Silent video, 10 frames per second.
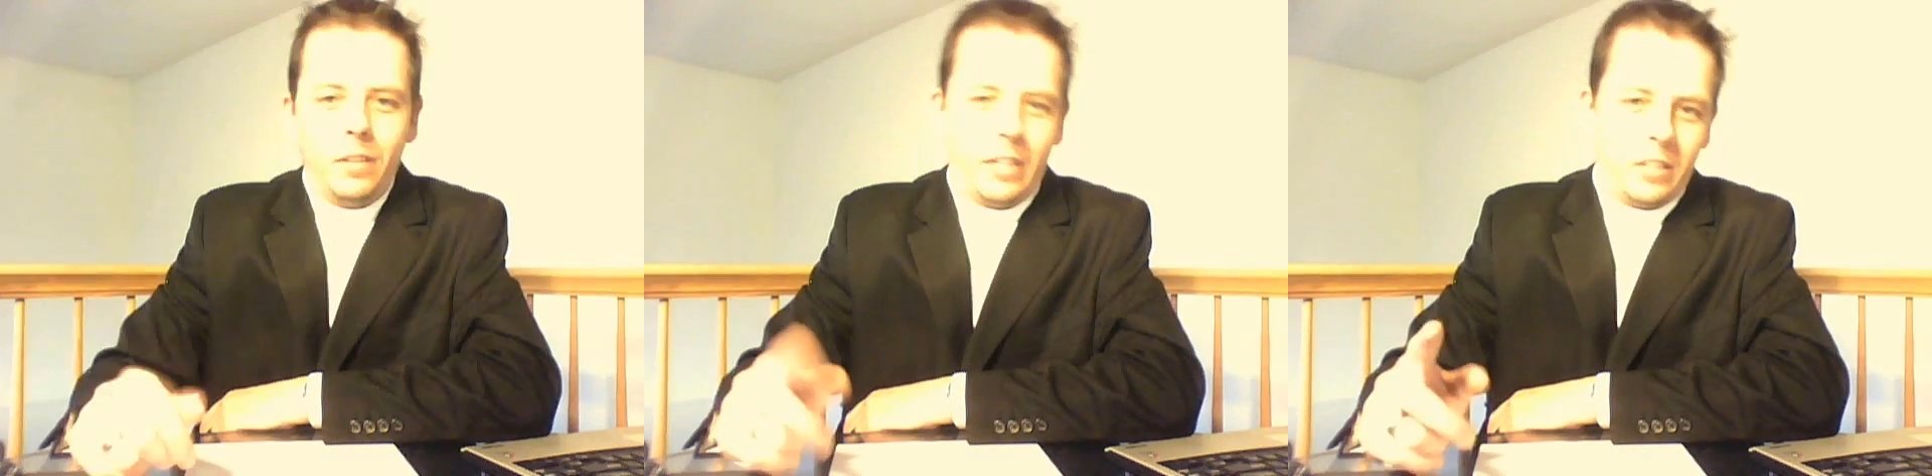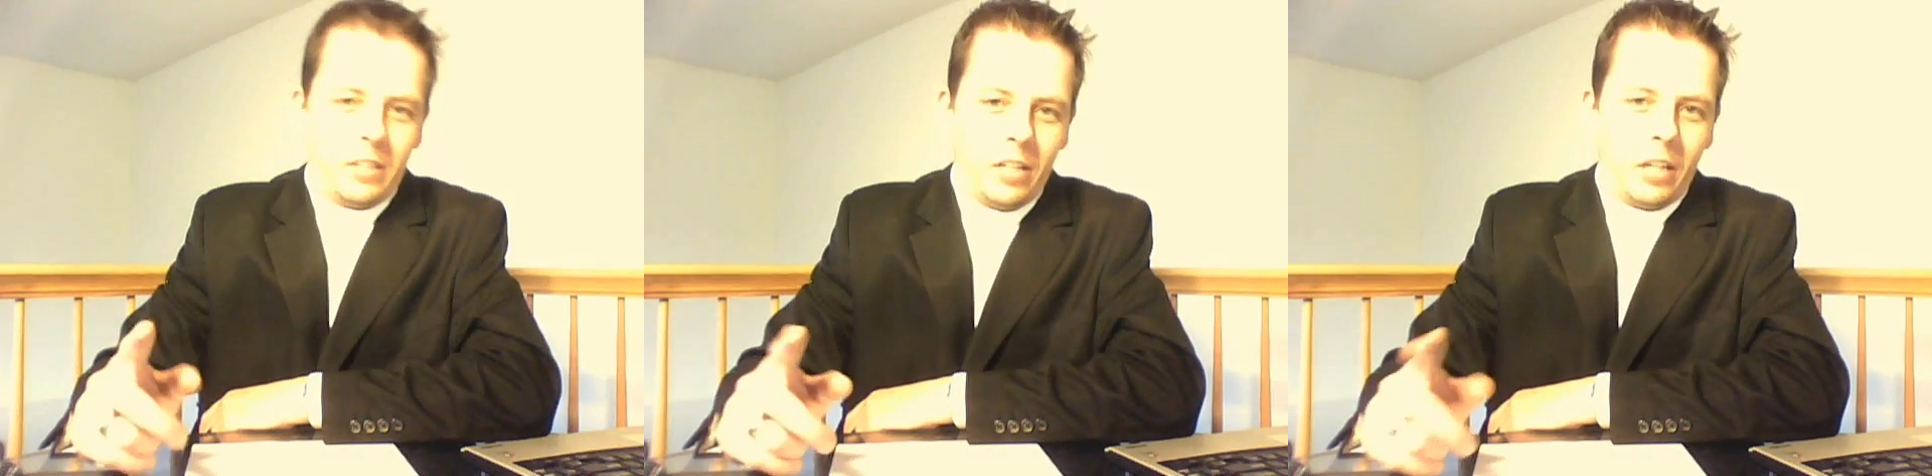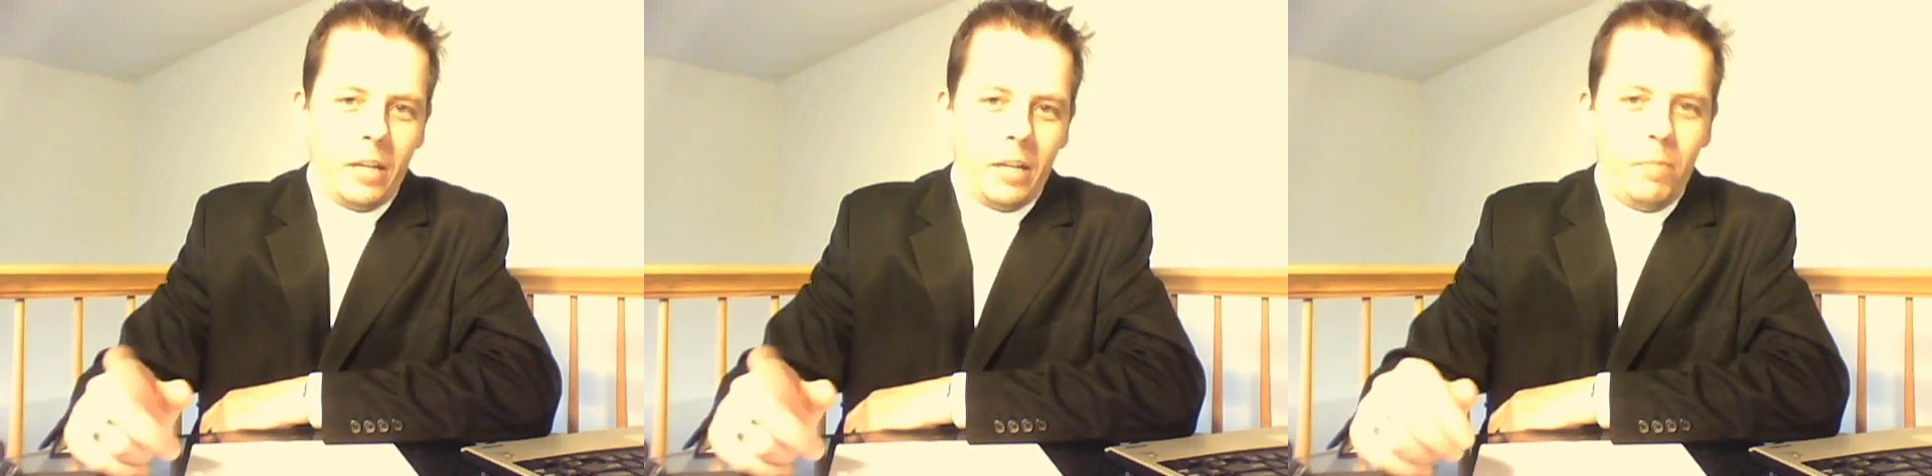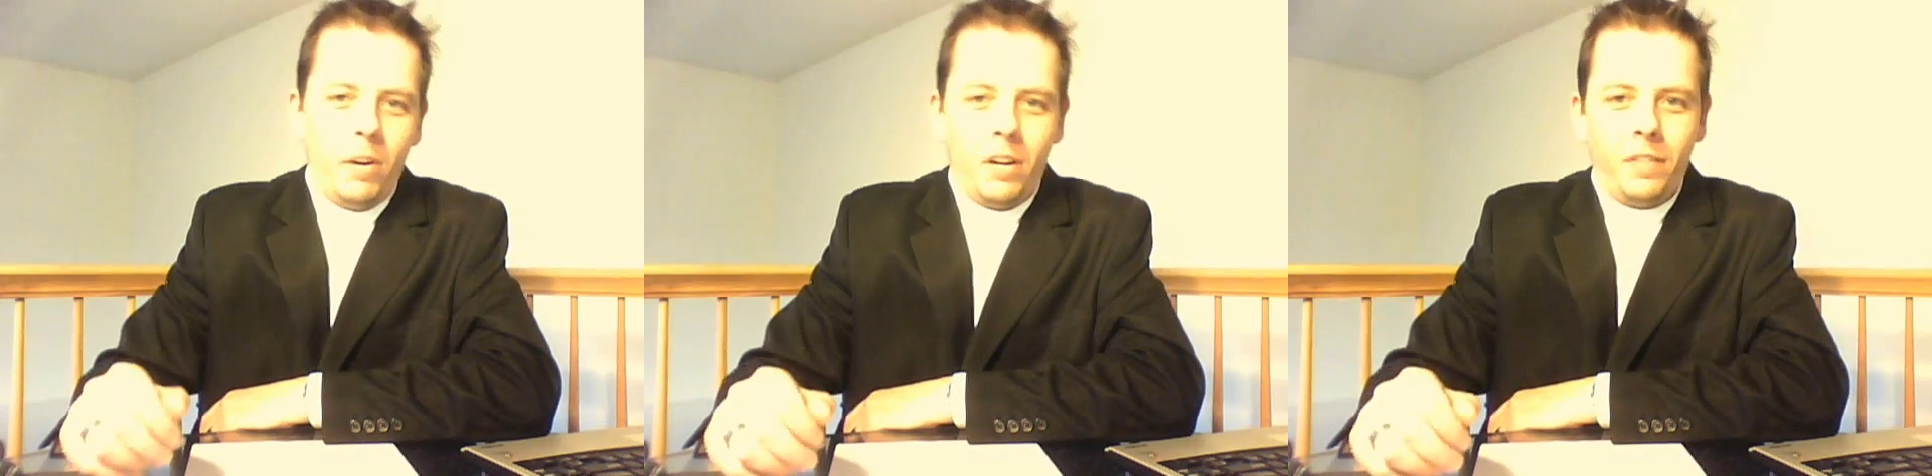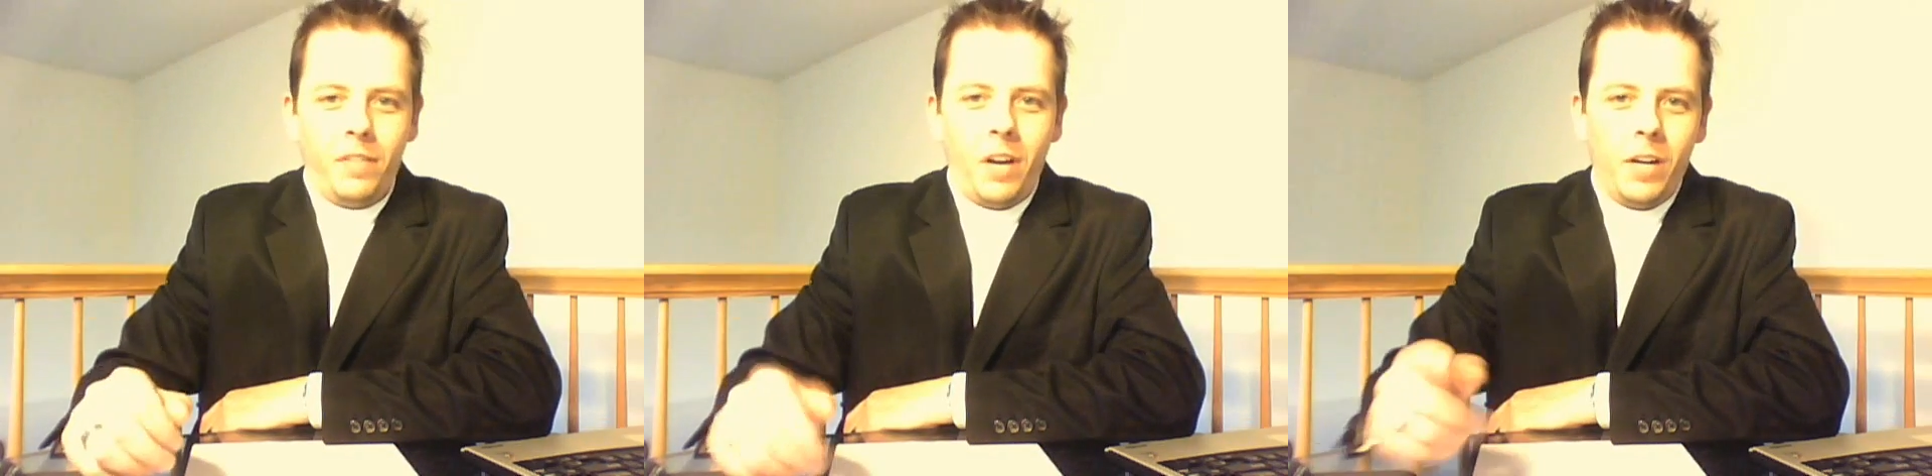actually a clip,
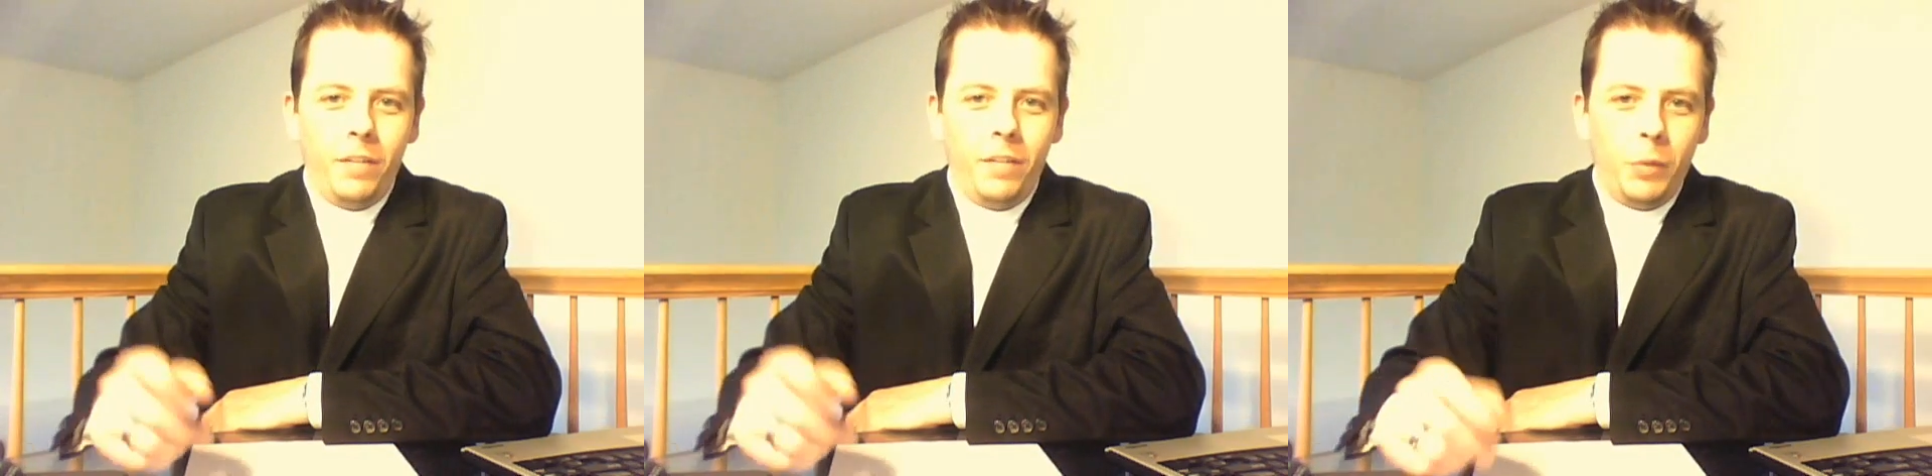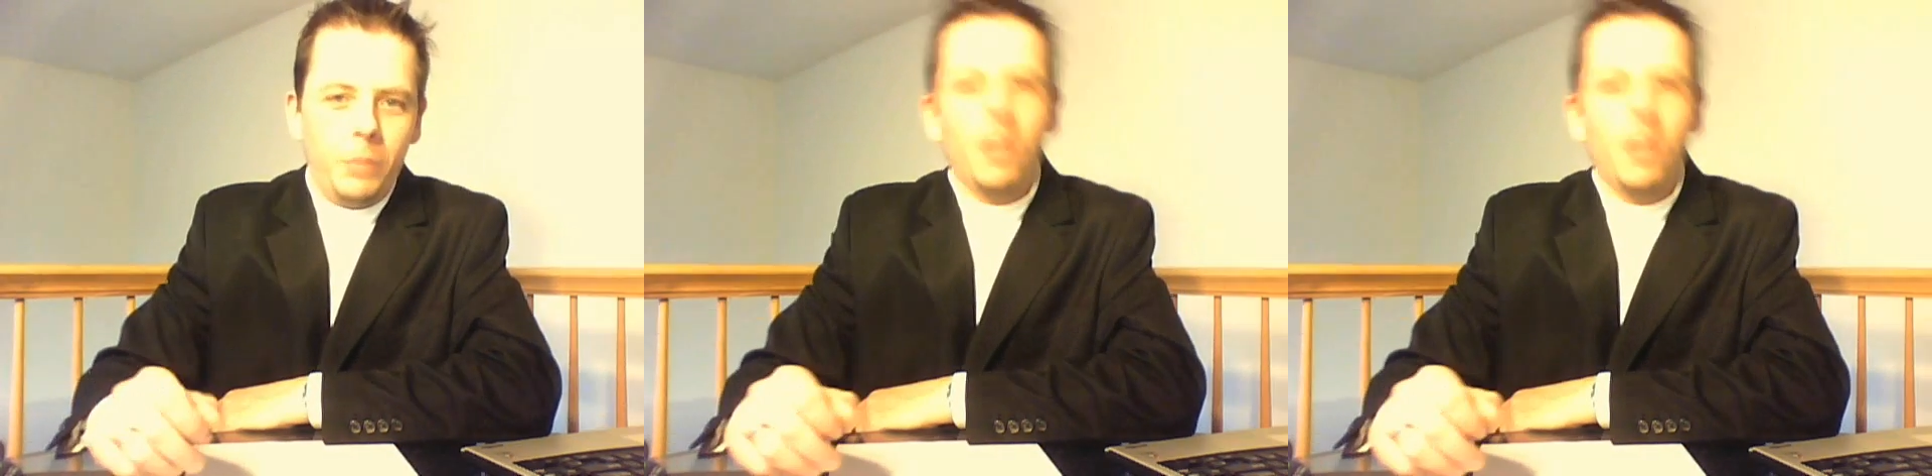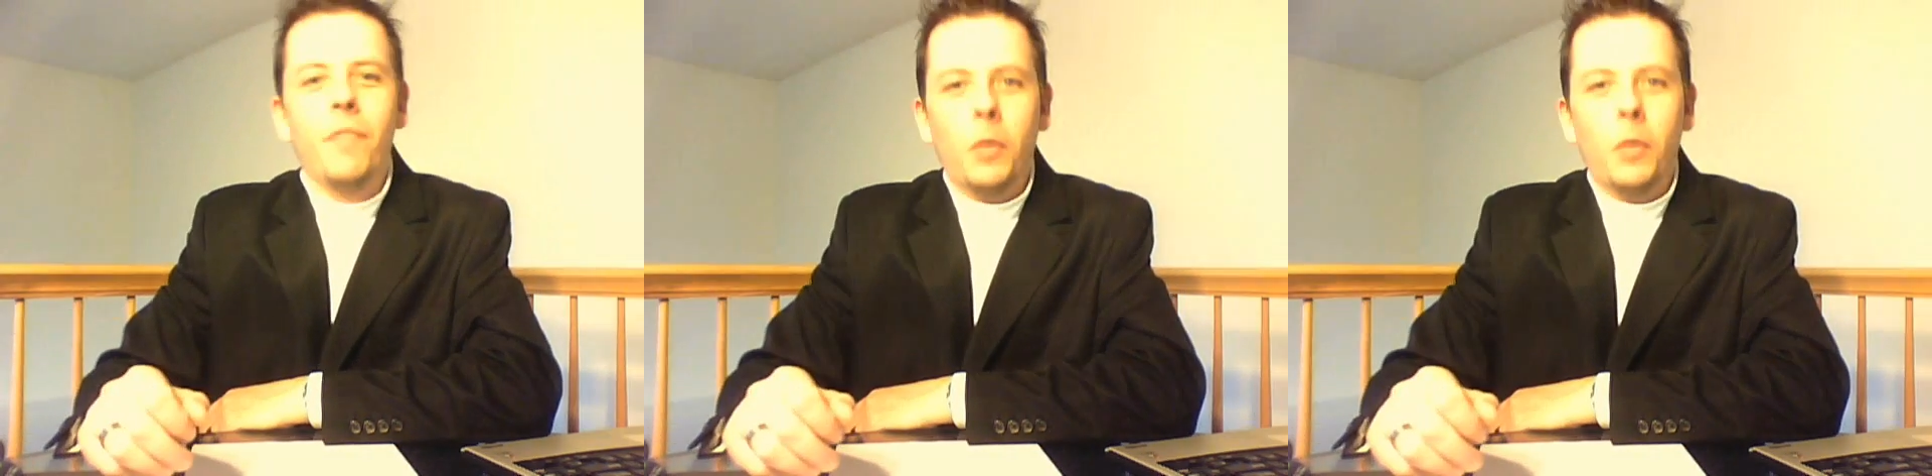of our interview with Darth